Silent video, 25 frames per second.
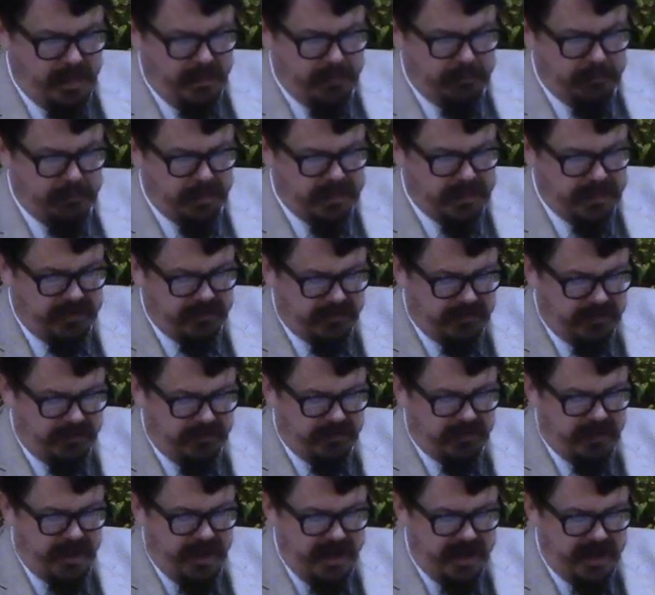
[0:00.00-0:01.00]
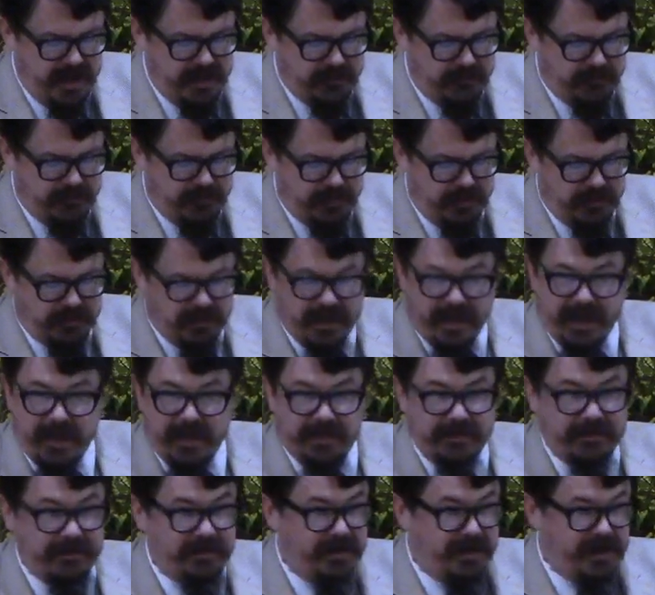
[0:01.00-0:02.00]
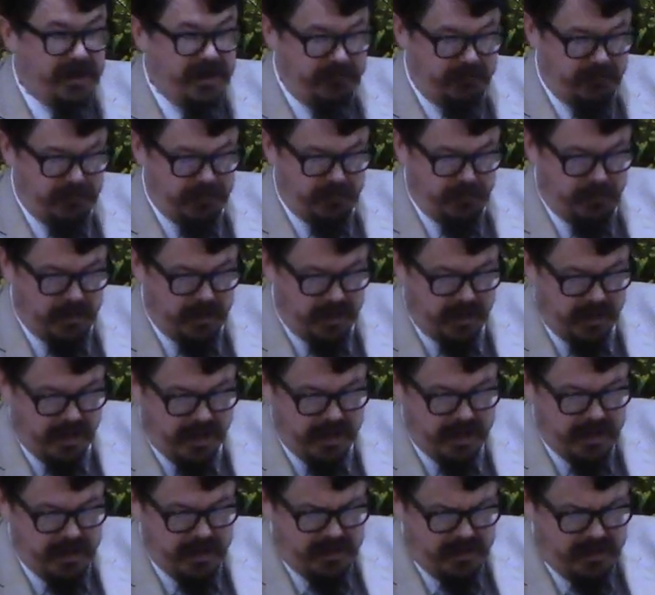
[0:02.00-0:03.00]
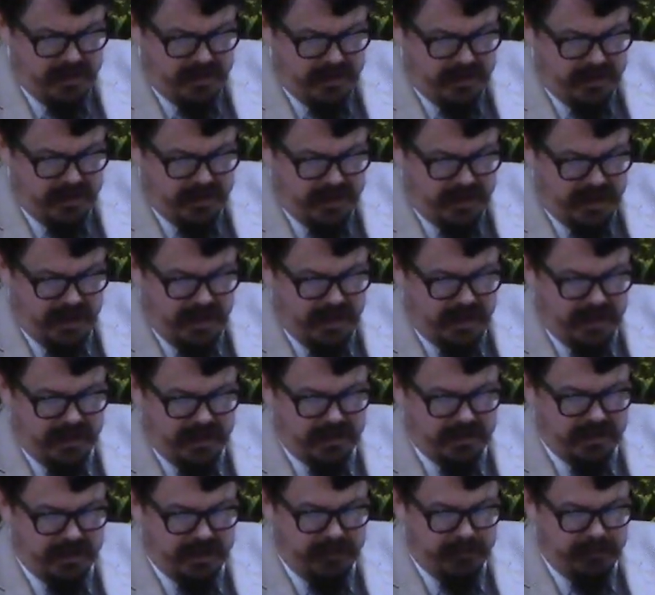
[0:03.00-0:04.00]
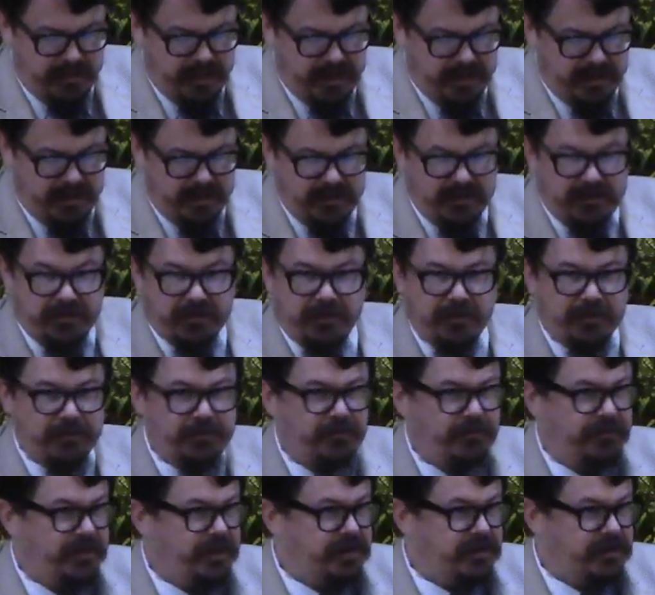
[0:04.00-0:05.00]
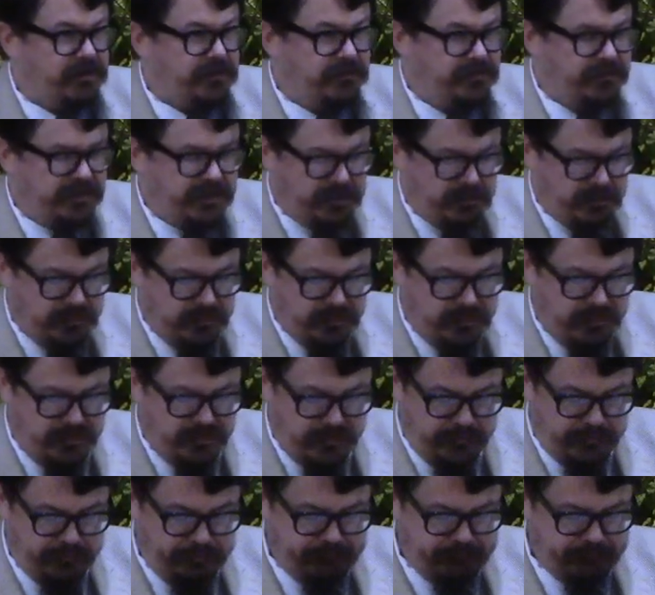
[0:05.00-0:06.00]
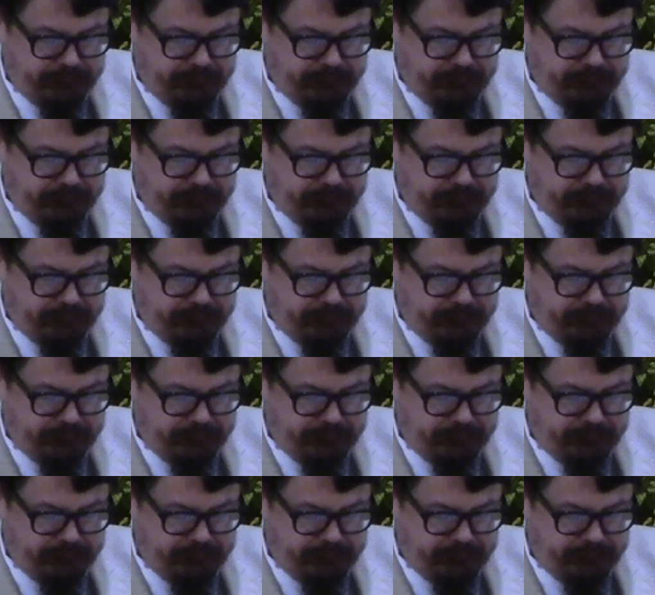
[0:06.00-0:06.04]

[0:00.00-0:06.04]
But this is gain for a land in every way, a king committed to cultivated fields.